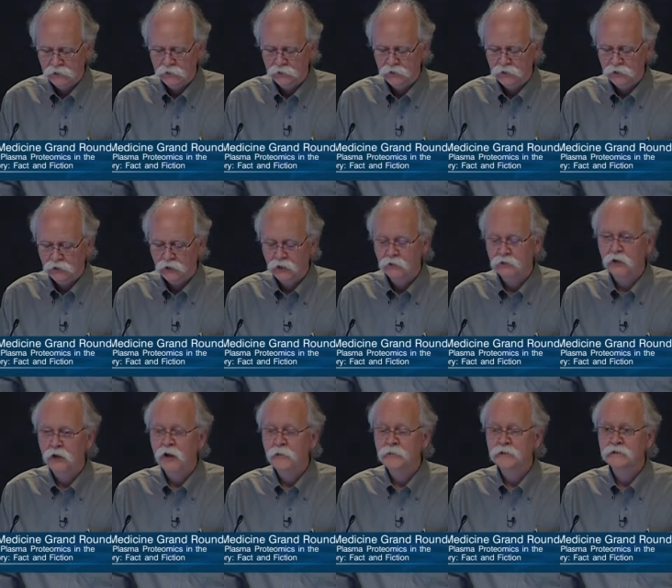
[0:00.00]
The
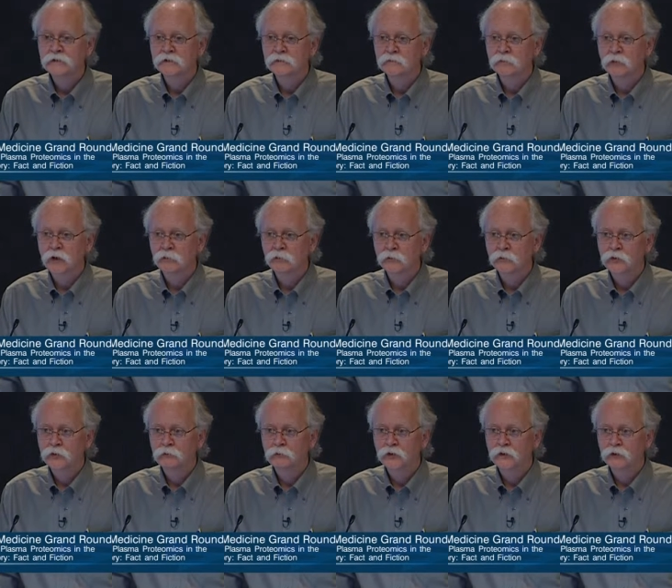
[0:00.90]
opposite problem
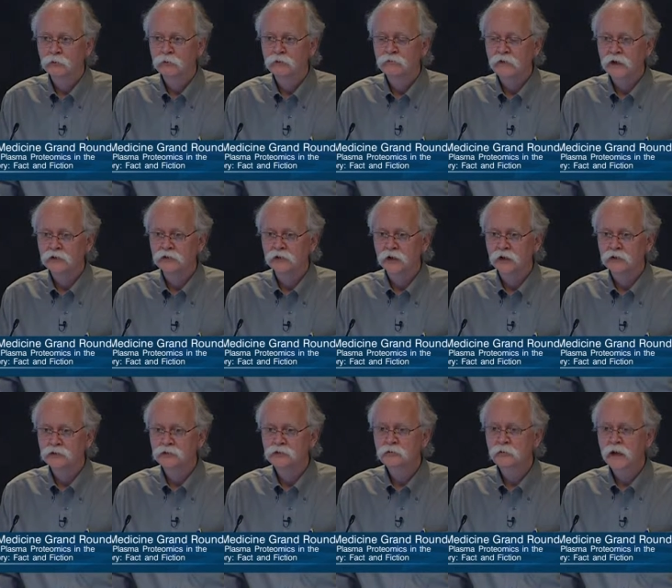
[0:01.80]
could be that we've actually
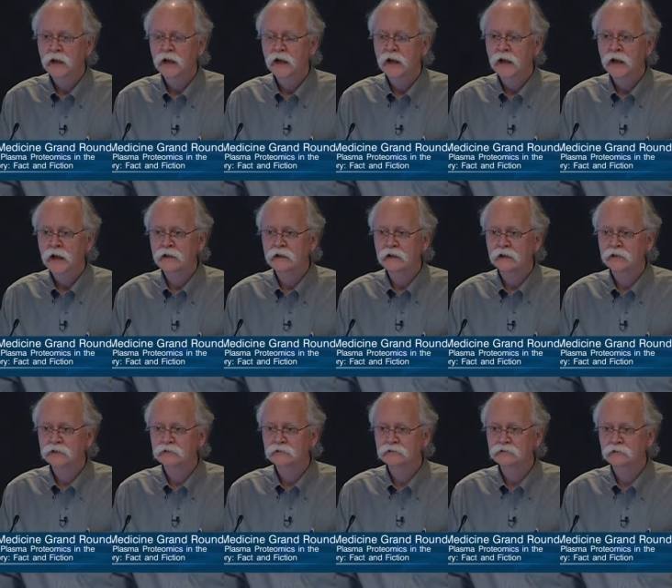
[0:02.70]
got too many
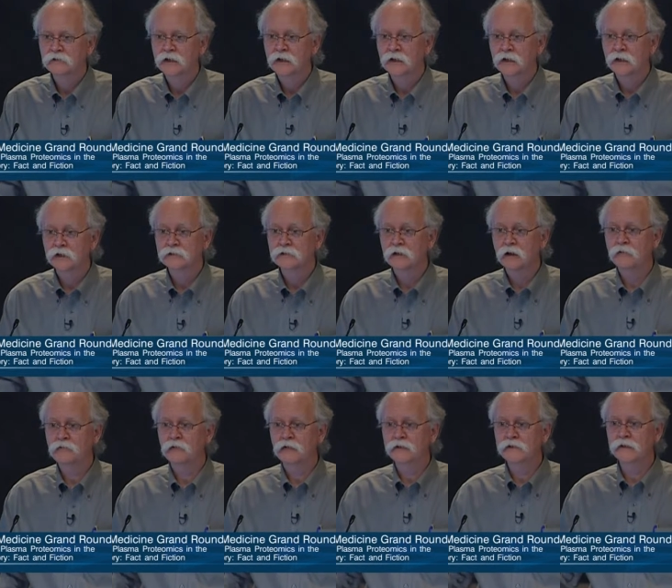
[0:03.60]
candidates in a
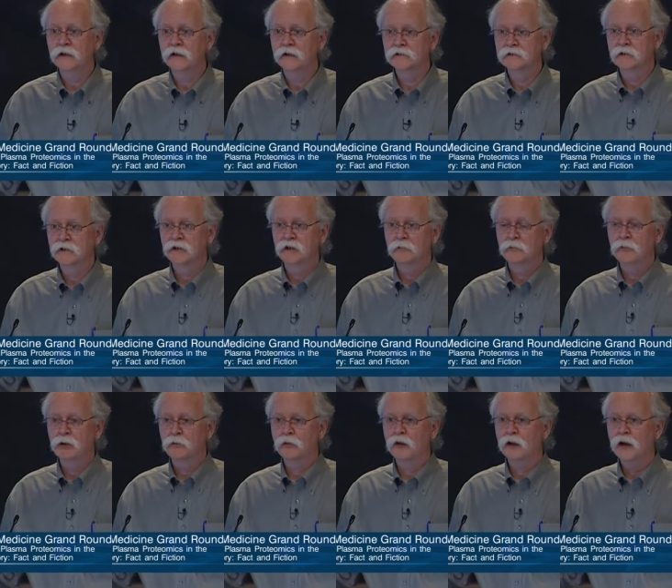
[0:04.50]
discovery sense,
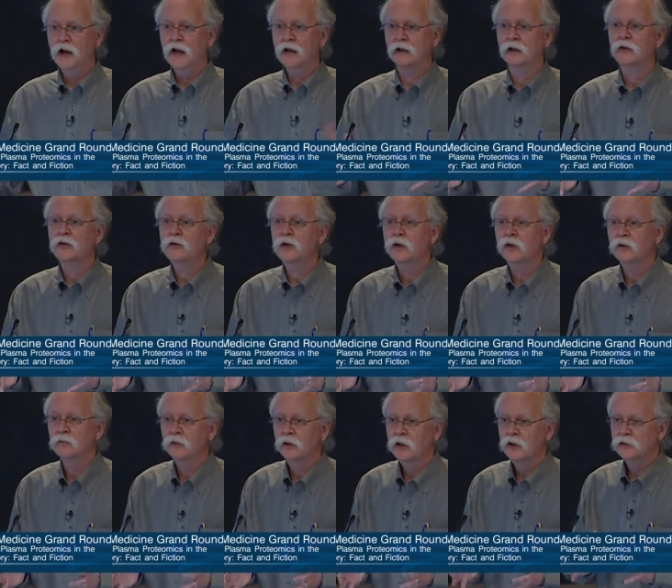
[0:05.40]
but we're not
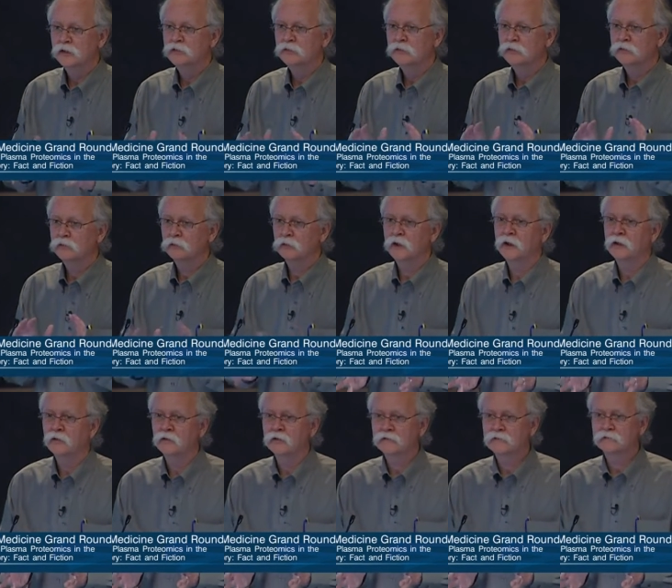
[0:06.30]
looking, we're not doing the
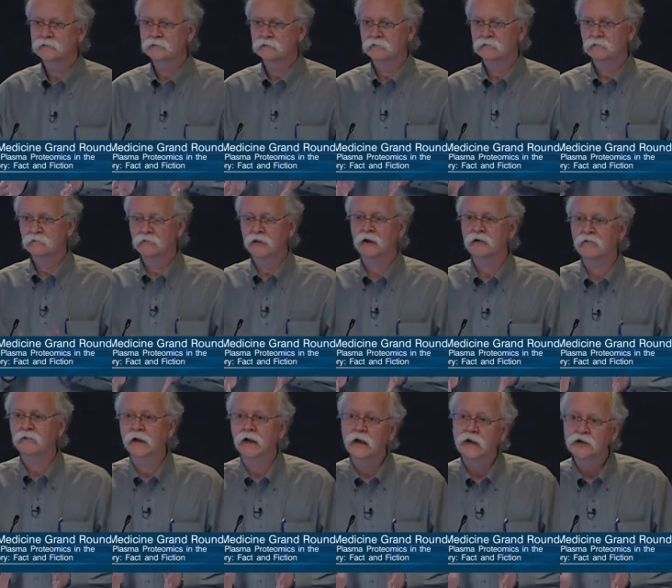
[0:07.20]
rigorous
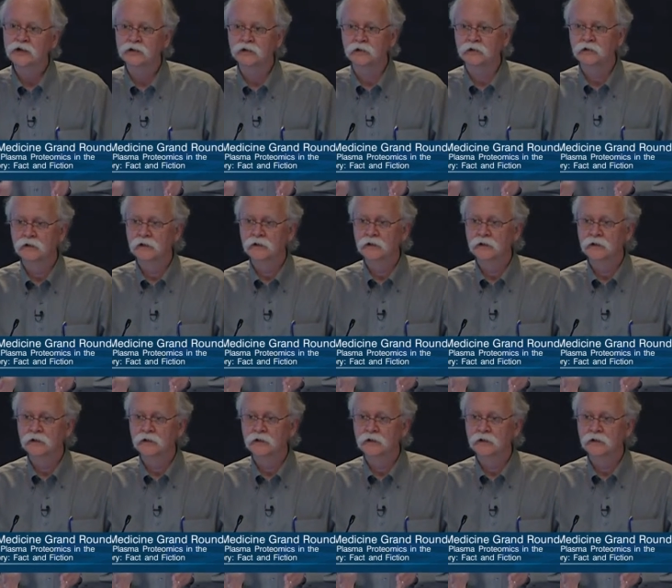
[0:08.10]
verification